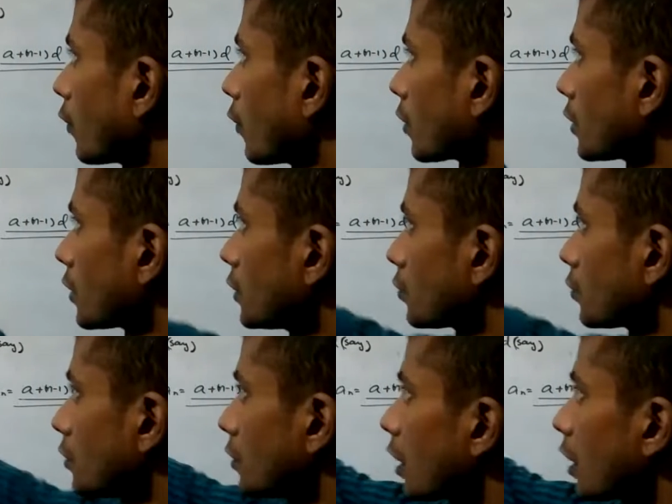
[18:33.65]
And we have
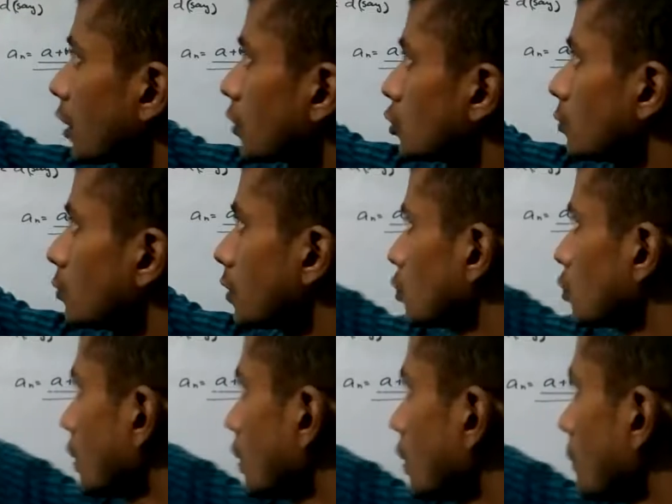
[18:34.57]
already
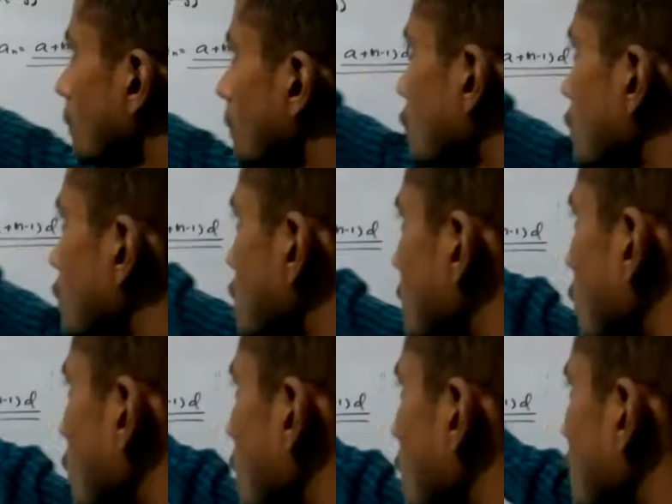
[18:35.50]
assumed two APs
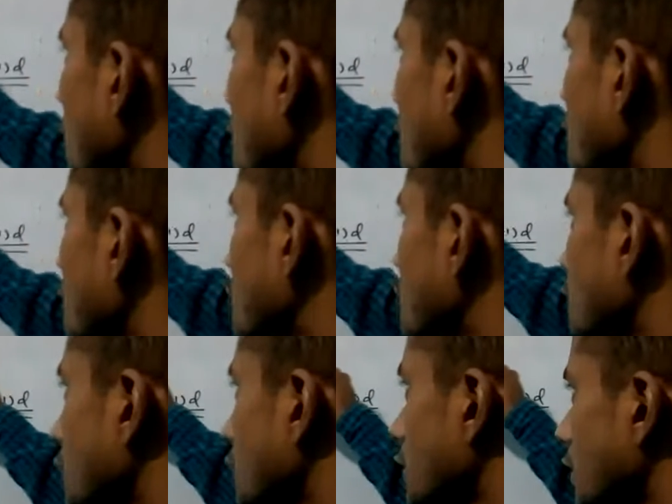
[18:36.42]
with the same common
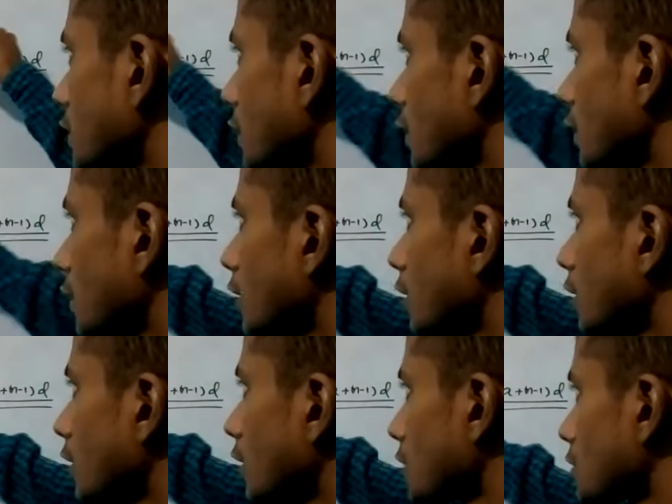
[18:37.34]
difference d,
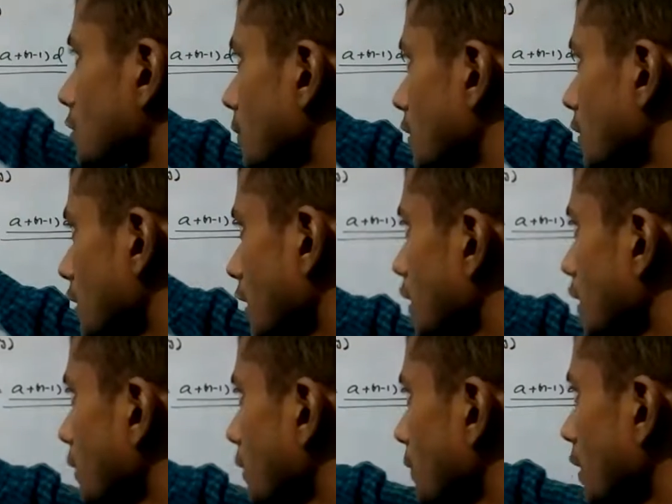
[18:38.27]
say the first AP,
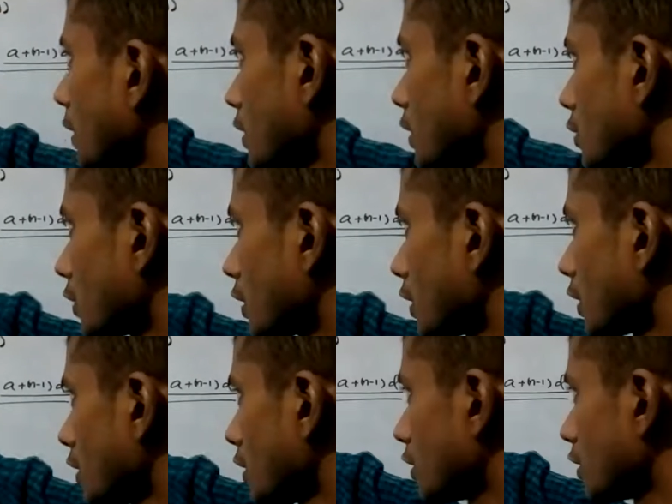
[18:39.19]
the second AP, and
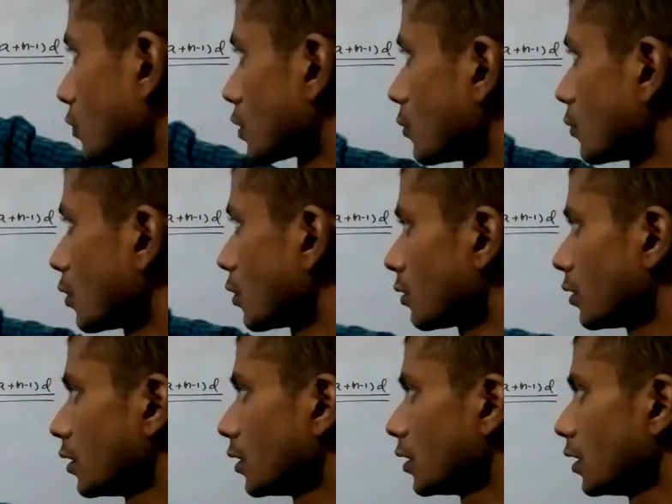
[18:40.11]
this one greater, this one is
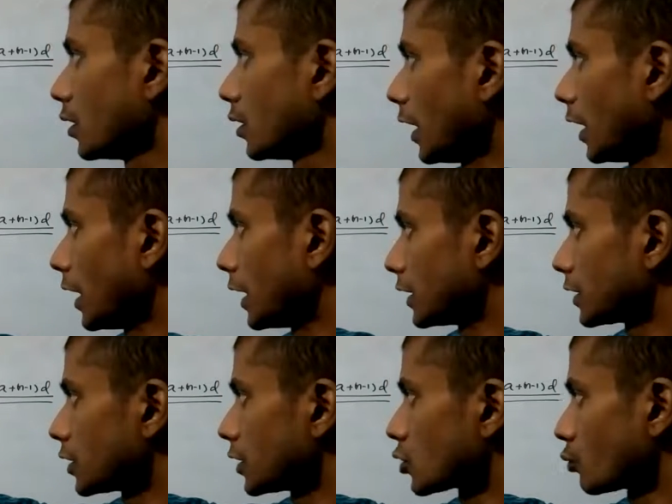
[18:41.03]
smaller,
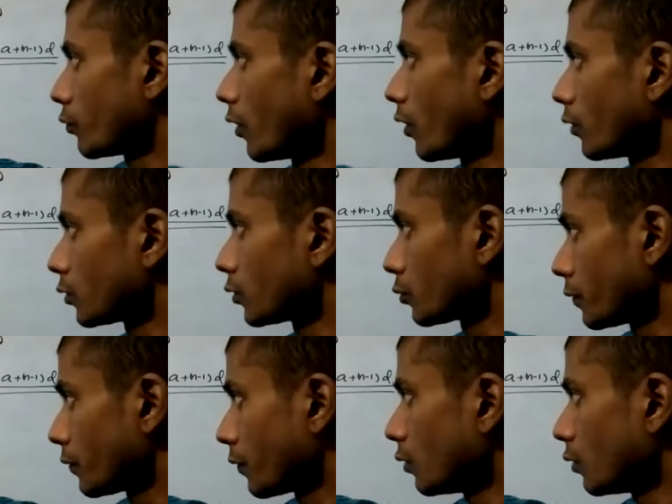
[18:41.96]
and this is to be